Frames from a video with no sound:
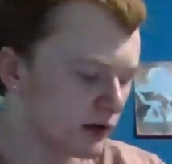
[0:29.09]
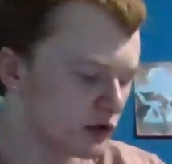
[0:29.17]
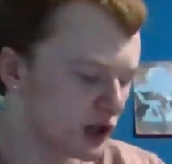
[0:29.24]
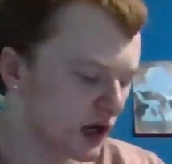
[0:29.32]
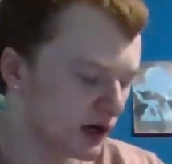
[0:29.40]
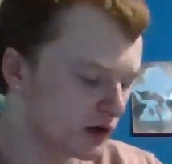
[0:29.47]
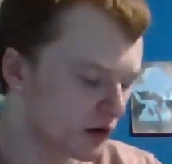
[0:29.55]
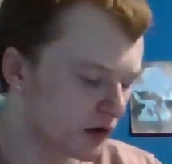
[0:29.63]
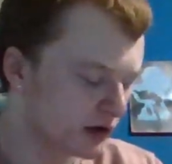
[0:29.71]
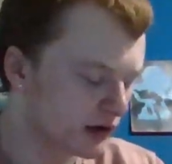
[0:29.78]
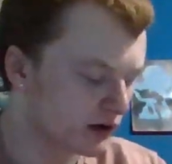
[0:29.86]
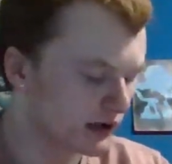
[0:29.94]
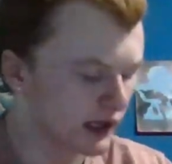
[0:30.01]
Jade
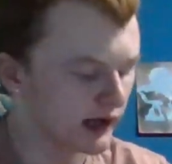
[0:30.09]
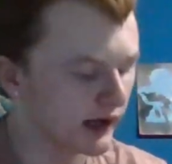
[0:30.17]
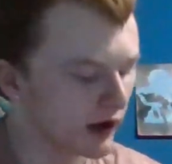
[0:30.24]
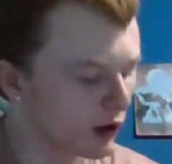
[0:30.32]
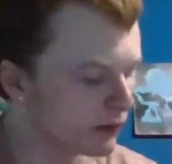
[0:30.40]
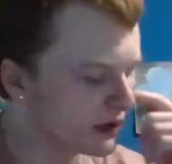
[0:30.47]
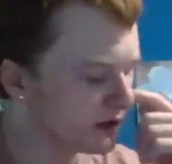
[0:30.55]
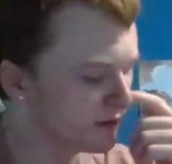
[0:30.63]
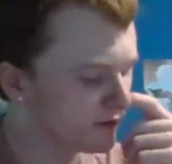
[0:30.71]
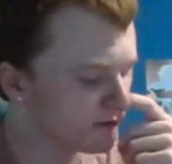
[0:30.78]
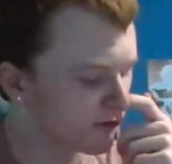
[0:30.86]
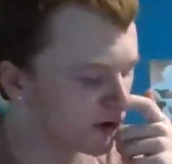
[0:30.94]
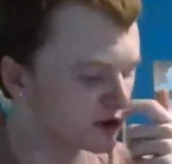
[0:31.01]
Cargill, and Naomi
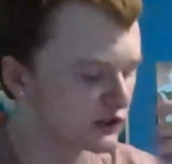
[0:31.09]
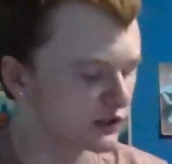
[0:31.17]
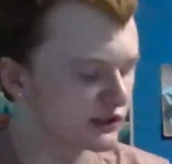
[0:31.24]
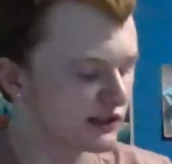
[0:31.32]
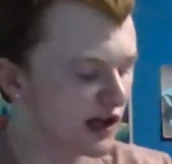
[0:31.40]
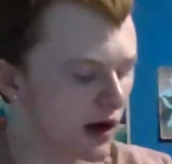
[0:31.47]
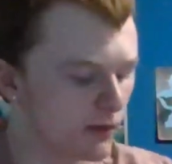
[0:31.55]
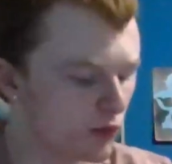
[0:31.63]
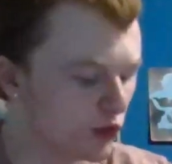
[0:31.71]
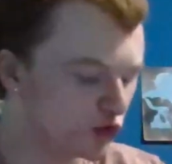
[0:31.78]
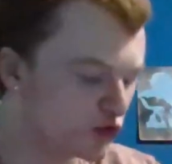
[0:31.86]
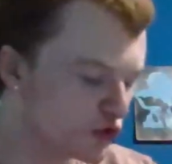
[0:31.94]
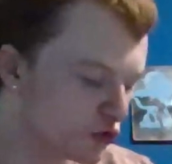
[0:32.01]
versus
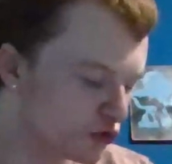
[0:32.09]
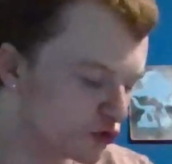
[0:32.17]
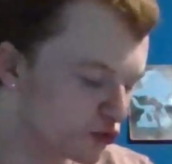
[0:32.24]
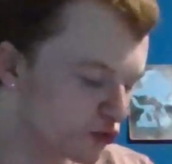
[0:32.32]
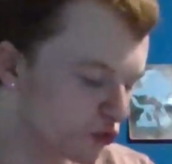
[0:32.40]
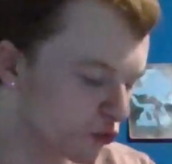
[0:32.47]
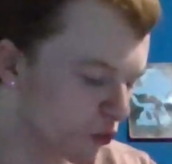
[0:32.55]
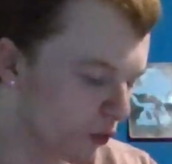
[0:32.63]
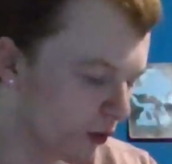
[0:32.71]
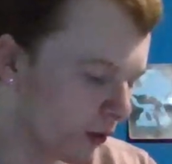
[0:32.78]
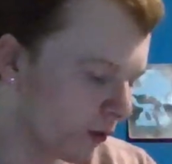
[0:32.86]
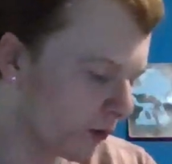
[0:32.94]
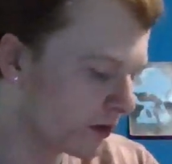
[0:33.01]
Damage Control.